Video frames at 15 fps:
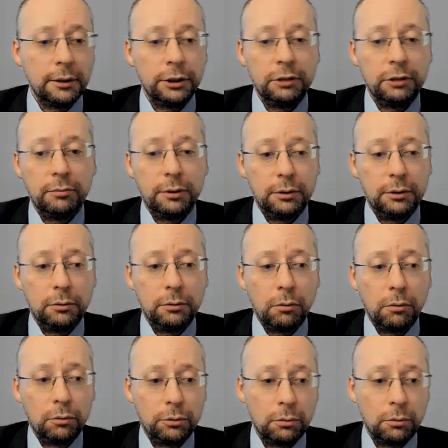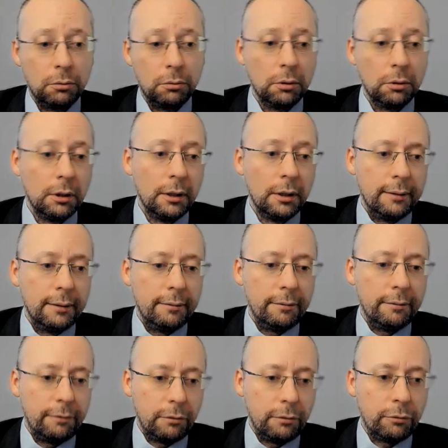achievements, and all. So,
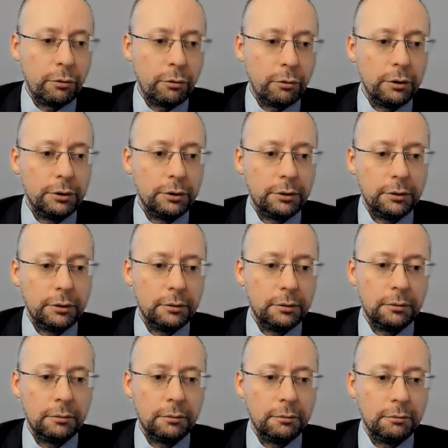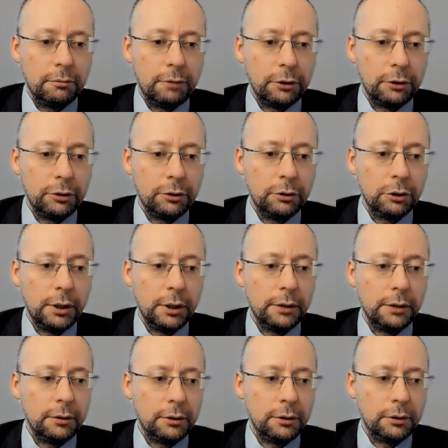of course, Russian
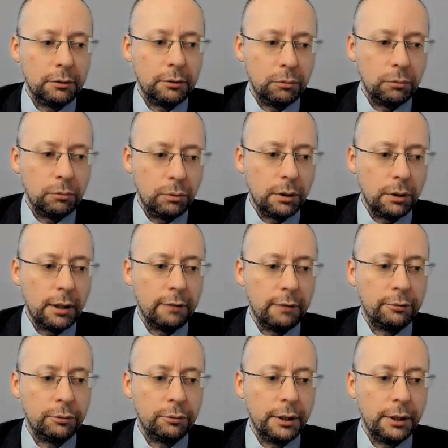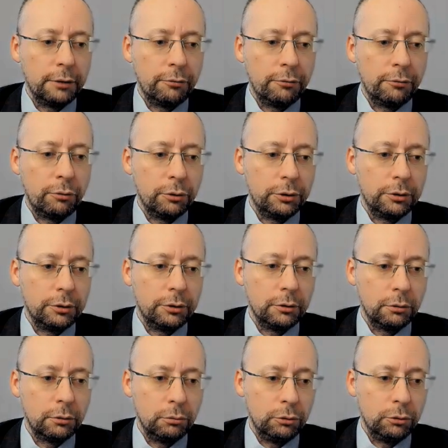negotiators will have to make first
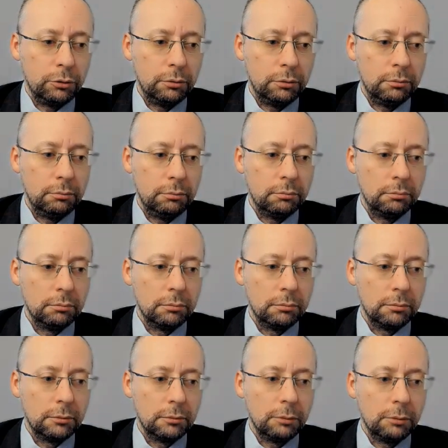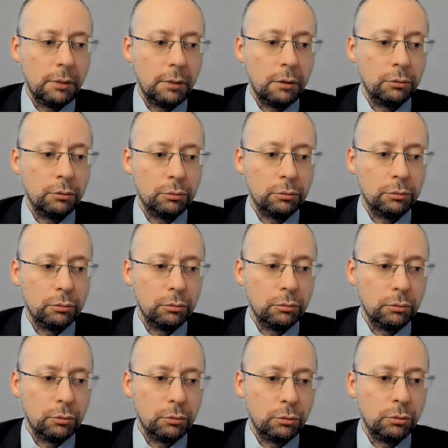conclusion about
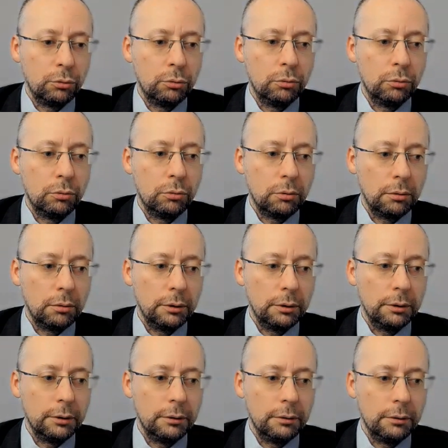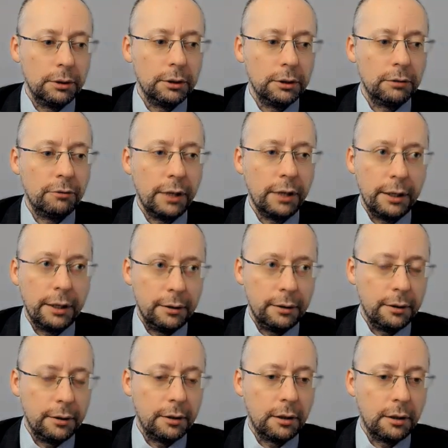who is
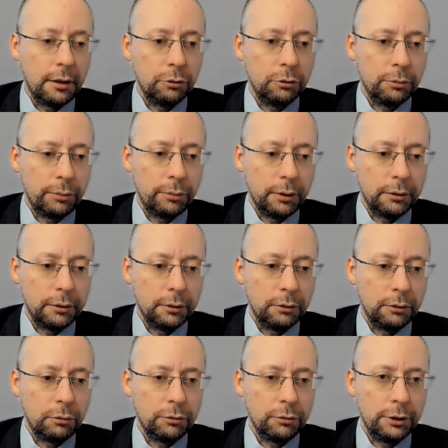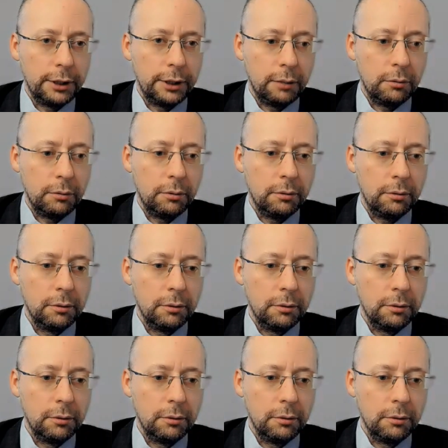their counterpart across the table.